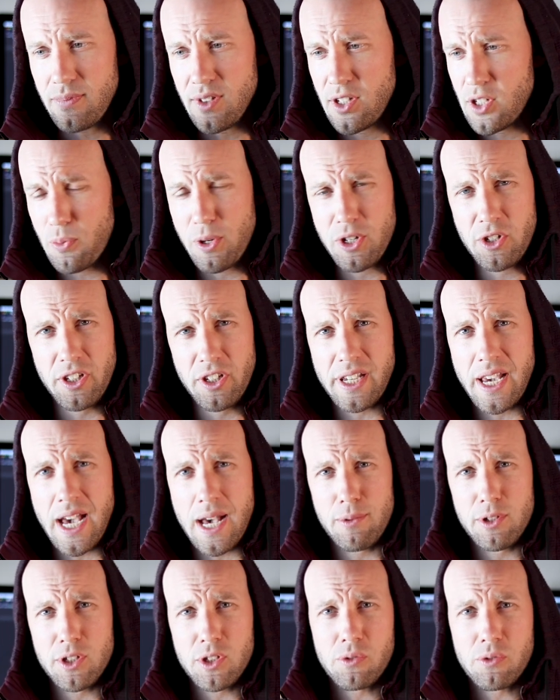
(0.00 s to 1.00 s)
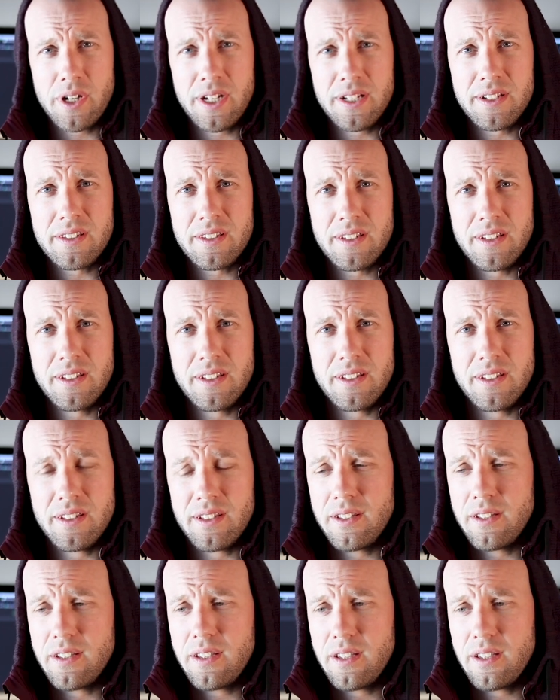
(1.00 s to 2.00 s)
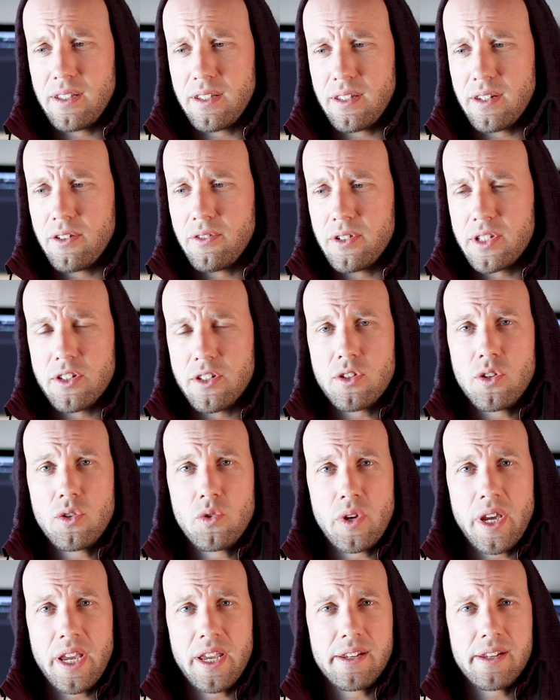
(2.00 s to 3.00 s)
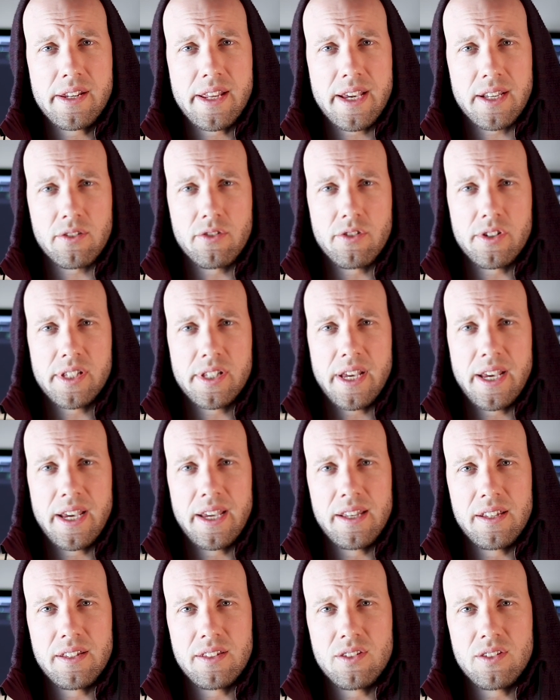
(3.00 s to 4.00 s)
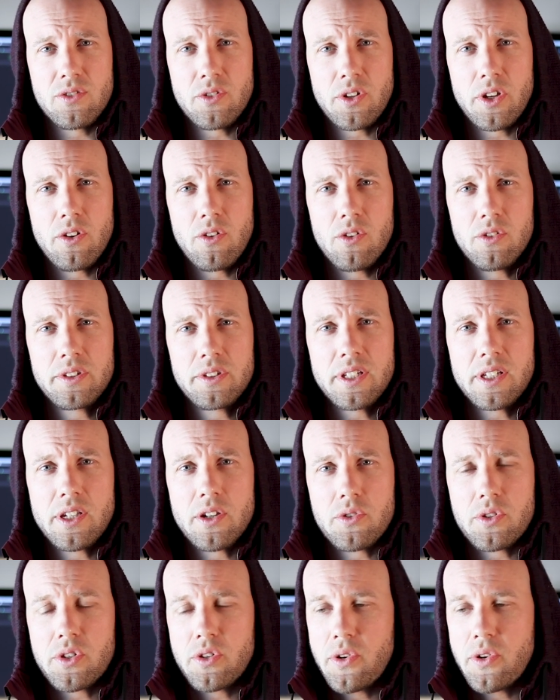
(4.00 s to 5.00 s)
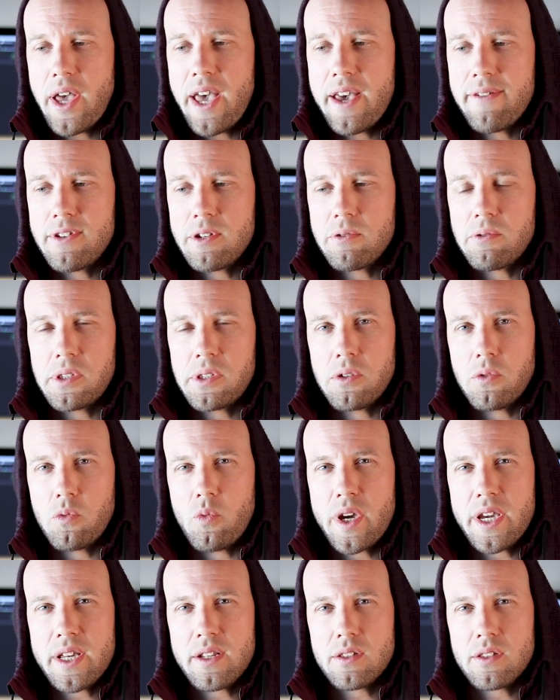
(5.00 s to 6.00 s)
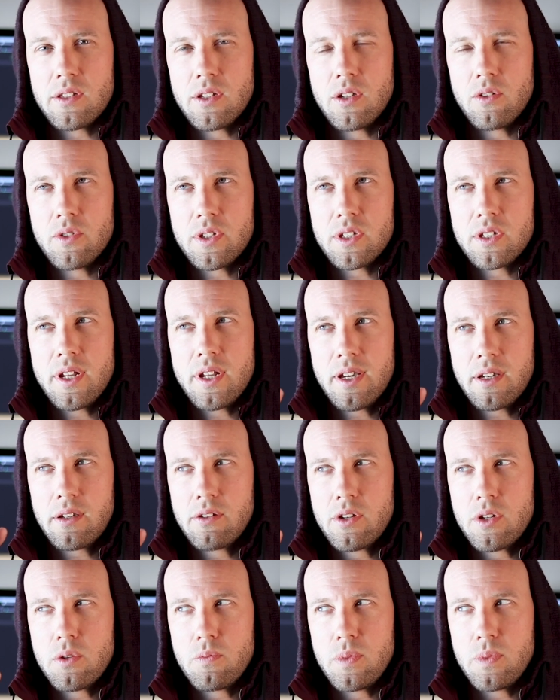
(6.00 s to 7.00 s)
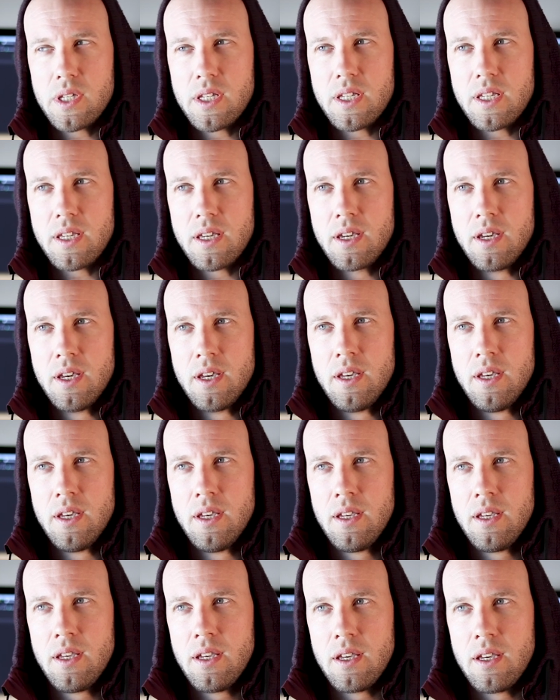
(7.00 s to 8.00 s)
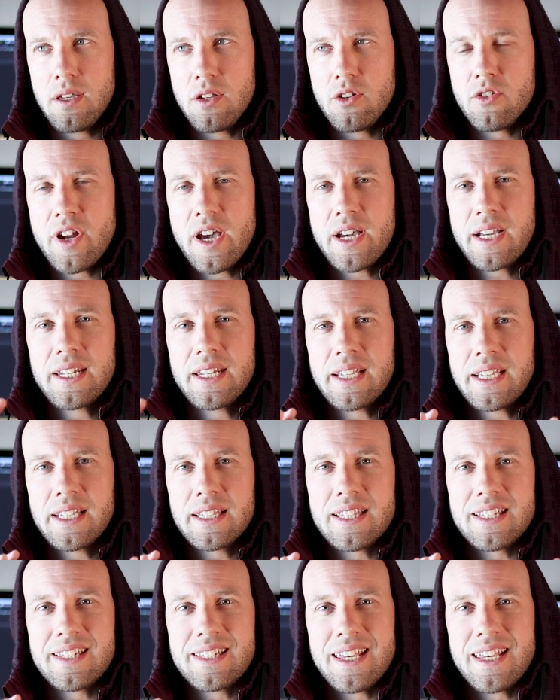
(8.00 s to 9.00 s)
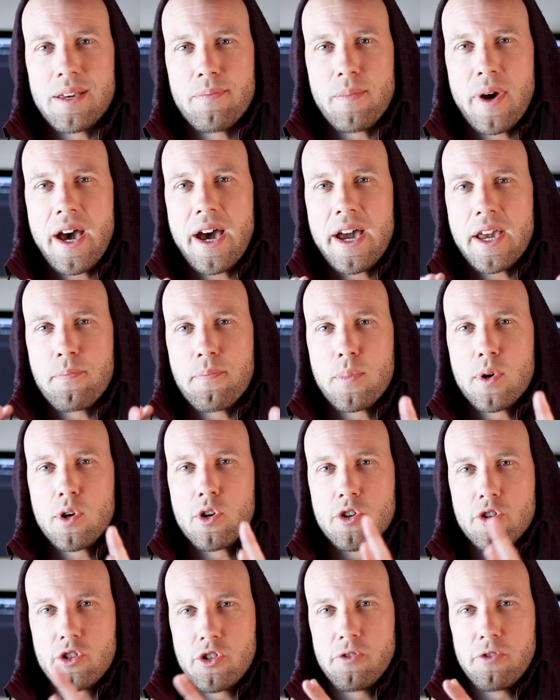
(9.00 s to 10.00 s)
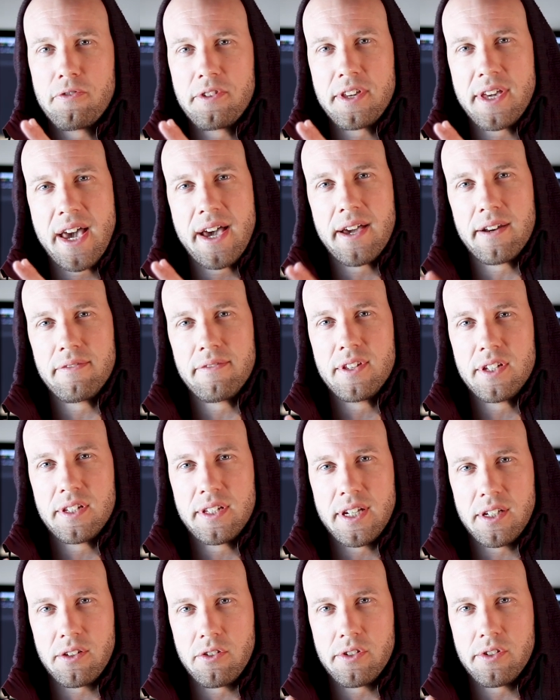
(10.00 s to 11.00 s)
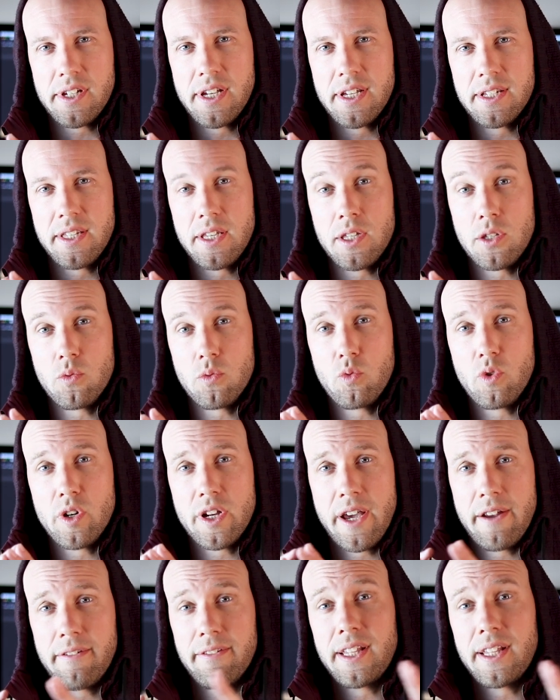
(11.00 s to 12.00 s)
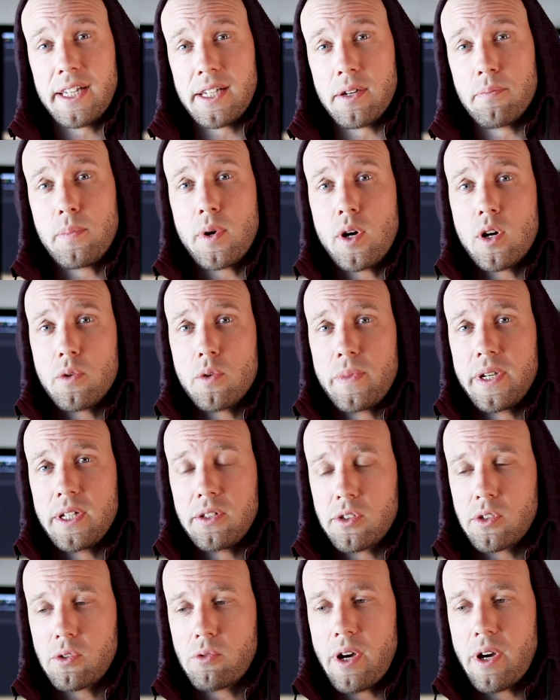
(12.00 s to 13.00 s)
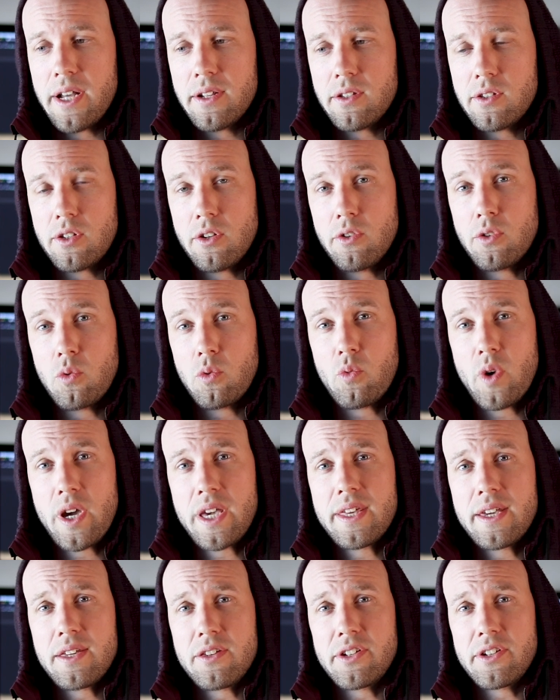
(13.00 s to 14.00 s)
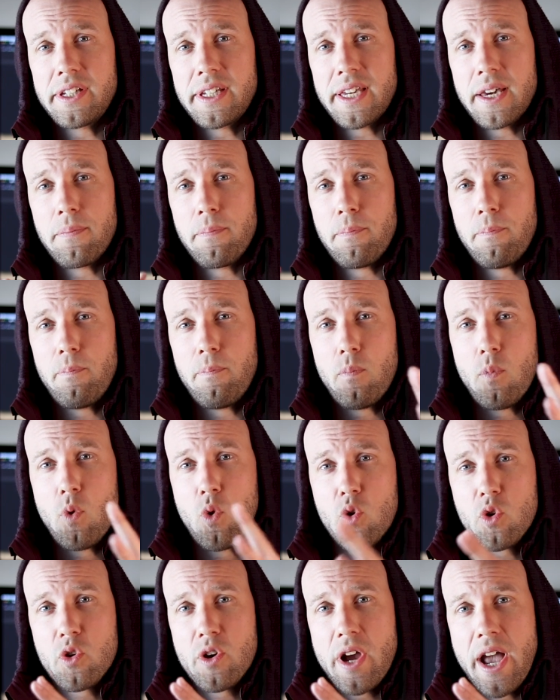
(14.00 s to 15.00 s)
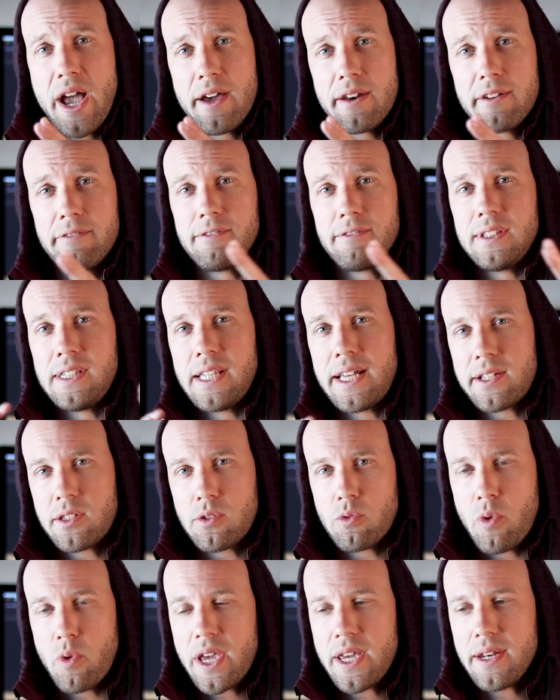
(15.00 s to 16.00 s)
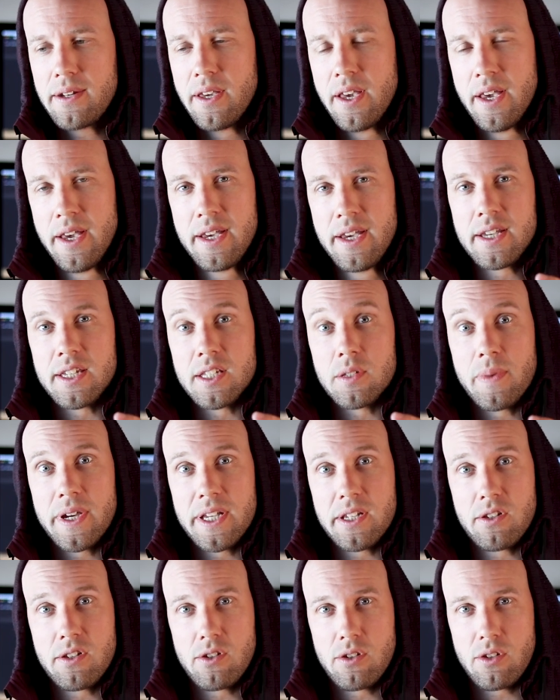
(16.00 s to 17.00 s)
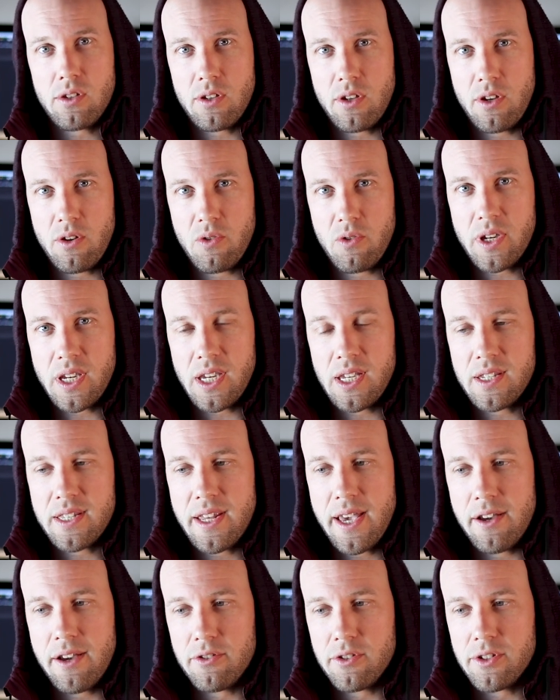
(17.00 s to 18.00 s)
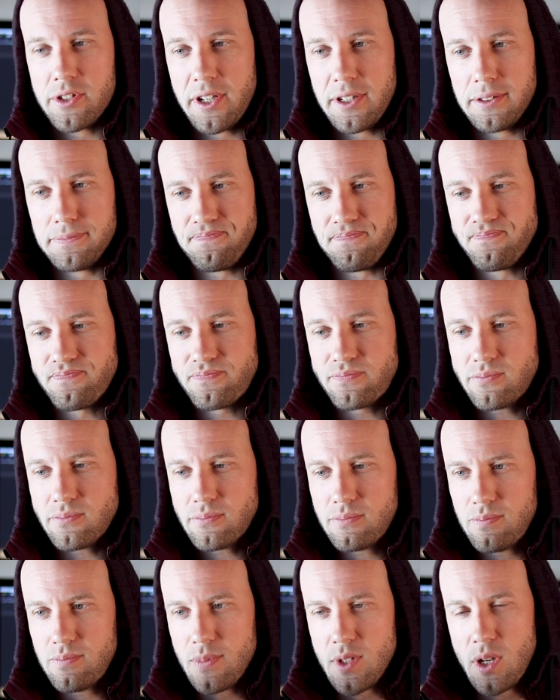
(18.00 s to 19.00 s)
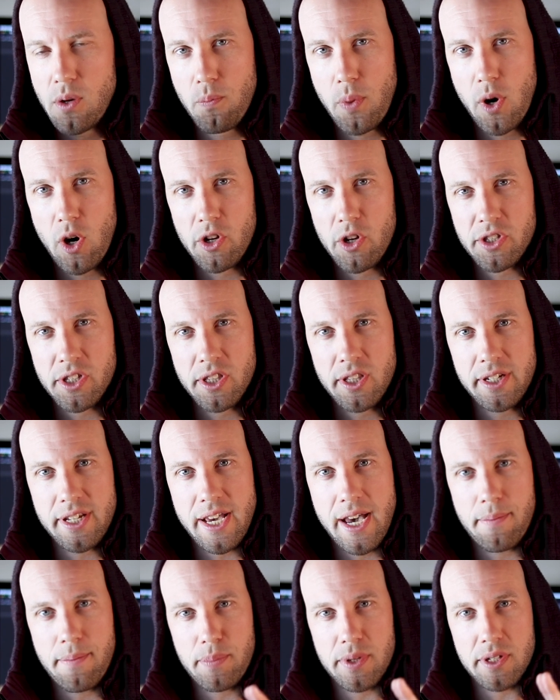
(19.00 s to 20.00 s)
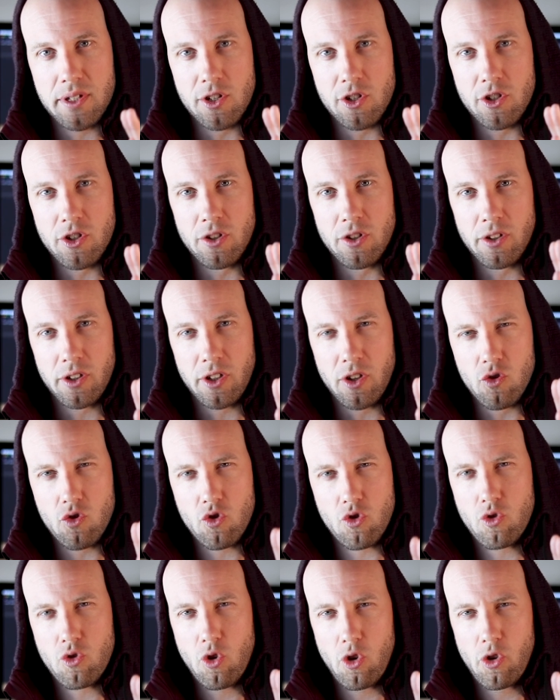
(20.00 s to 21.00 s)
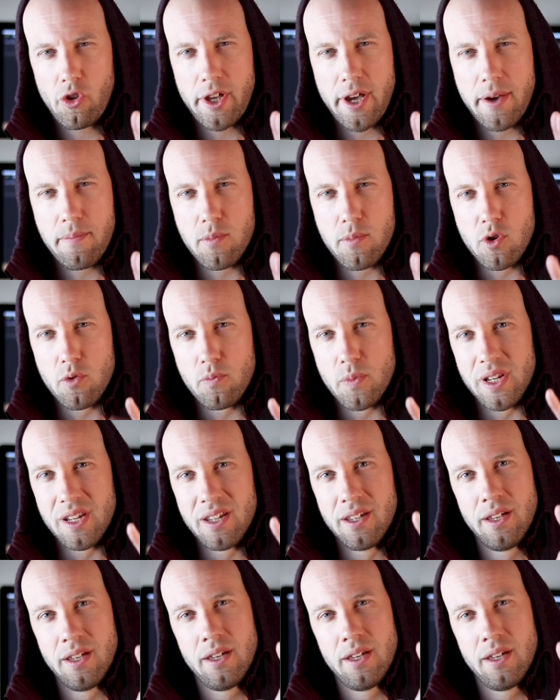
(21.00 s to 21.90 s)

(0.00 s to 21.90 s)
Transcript: especially goblet squats, it's a two-handed exercise. You can only go so heavy with the weight, so it's not going to be, you're not going to get the same hypertrophy out of this exercise that you would out of like a barbell squat. So the way that you can get more out of less weight is by slowing it down. So pause in the top position, control that movement.